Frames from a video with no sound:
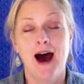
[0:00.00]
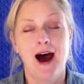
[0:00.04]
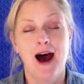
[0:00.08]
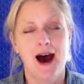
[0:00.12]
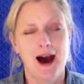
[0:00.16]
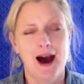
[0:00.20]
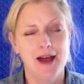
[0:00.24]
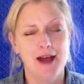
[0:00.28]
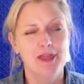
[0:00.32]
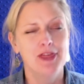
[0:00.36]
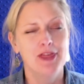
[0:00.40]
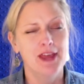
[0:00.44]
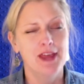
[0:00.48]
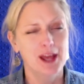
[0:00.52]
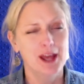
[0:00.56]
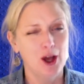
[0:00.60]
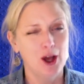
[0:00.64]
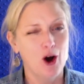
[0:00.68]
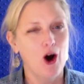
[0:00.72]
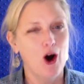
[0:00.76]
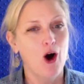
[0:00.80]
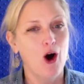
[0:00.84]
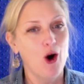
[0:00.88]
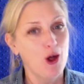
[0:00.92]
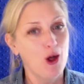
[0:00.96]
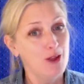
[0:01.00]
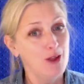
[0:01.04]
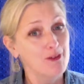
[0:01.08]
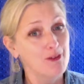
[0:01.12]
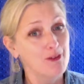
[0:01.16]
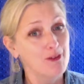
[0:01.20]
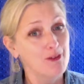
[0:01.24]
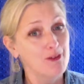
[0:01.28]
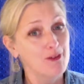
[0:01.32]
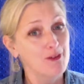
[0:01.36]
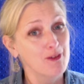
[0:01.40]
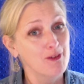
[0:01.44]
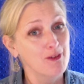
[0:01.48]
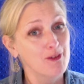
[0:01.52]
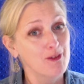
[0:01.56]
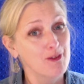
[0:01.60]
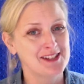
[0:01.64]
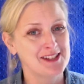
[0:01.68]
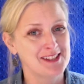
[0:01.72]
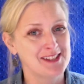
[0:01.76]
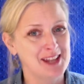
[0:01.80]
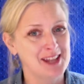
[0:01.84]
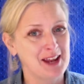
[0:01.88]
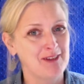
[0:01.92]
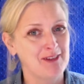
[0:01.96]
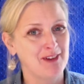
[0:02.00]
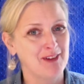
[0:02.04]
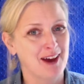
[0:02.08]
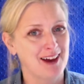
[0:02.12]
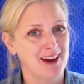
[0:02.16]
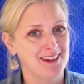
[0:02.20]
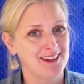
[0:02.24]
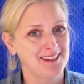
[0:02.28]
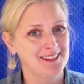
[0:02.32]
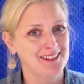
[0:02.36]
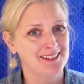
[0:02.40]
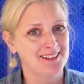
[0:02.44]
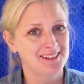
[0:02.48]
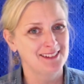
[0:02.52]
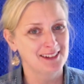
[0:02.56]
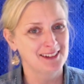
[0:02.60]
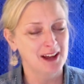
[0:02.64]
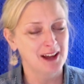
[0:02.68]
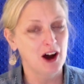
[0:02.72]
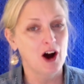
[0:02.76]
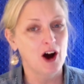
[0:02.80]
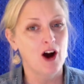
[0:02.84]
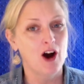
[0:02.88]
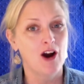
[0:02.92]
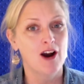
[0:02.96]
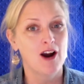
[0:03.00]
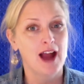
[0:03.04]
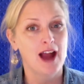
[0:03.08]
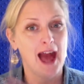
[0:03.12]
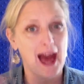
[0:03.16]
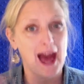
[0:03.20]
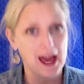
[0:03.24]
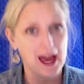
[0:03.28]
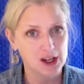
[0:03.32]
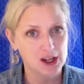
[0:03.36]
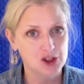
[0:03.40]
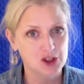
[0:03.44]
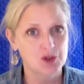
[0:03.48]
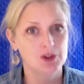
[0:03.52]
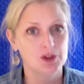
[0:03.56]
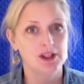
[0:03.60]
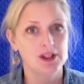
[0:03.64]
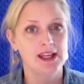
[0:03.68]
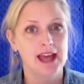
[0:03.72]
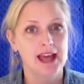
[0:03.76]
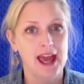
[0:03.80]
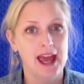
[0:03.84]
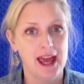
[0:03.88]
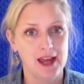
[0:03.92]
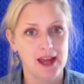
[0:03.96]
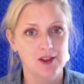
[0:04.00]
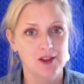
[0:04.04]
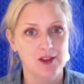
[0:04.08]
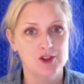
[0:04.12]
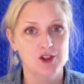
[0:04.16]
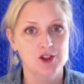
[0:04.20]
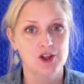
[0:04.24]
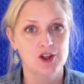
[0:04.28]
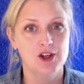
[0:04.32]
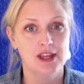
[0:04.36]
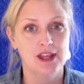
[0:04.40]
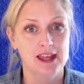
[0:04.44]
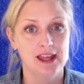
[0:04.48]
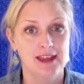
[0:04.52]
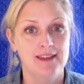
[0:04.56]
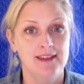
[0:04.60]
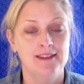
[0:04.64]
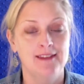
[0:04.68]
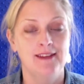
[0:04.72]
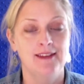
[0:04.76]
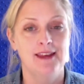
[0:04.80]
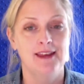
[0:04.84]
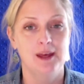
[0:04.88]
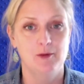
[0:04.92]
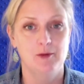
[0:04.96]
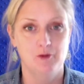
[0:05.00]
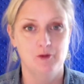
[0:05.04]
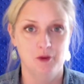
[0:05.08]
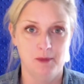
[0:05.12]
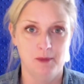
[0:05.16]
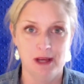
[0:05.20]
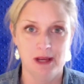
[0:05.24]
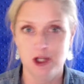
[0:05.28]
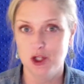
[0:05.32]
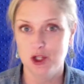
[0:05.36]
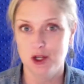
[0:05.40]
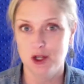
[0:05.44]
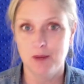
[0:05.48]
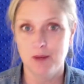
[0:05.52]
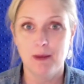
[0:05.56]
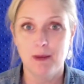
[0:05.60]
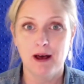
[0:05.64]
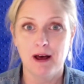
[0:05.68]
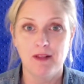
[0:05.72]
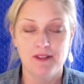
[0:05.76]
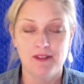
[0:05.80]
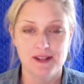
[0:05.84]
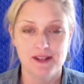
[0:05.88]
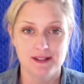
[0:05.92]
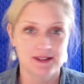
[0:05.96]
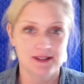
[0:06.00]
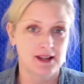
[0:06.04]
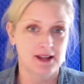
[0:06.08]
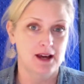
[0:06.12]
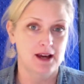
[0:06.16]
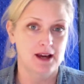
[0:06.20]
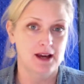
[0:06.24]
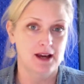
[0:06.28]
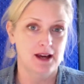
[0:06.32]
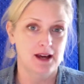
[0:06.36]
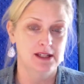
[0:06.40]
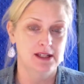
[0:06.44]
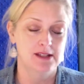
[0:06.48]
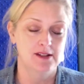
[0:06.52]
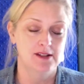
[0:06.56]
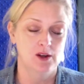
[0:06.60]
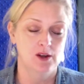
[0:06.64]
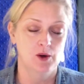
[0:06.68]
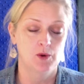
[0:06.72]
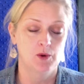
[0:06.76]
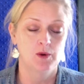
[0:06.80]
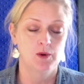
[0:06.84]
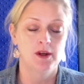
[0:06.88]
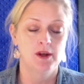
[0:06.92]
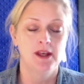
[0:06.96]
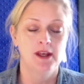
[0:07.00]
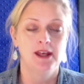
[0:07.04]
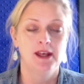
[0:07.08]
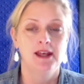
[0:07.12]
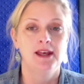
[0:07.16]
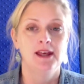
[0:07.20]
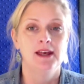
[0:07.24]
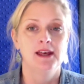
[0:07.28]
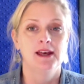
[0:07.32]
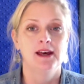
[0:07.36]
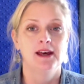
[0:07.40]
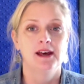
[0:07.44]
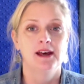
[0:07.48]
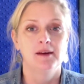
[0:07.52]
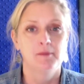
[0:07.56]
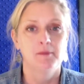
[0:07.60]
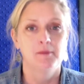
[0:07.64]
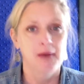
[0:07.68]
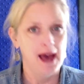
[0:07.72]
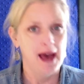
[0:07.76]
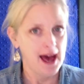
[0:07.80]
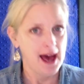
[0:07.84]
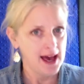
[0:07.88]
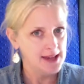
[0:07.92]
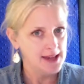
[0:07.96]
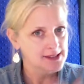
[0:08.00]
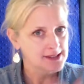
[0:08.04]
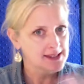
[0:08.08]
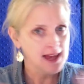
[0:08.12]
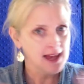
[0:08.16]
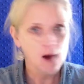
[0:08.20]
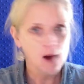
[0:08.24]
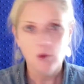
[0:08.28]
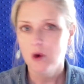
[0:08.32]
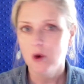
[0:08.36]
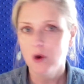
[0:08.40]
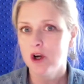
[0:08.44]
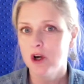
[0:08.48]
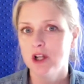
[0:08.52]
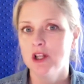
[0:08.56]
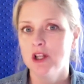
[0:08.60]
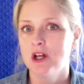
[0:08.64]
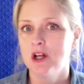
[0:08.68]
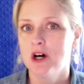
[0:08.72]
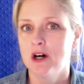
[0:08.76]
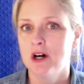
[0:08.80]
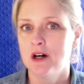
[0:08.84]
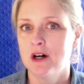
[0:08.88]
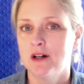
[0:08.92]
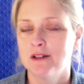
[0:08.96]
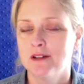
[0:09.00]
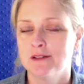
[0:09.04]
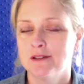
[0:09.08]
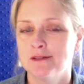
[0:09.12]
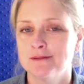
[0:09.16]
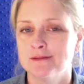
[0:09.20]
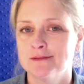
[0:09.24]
I think all of the questions that I've gotten are actually answered in the information about the assignment. So pass that word along.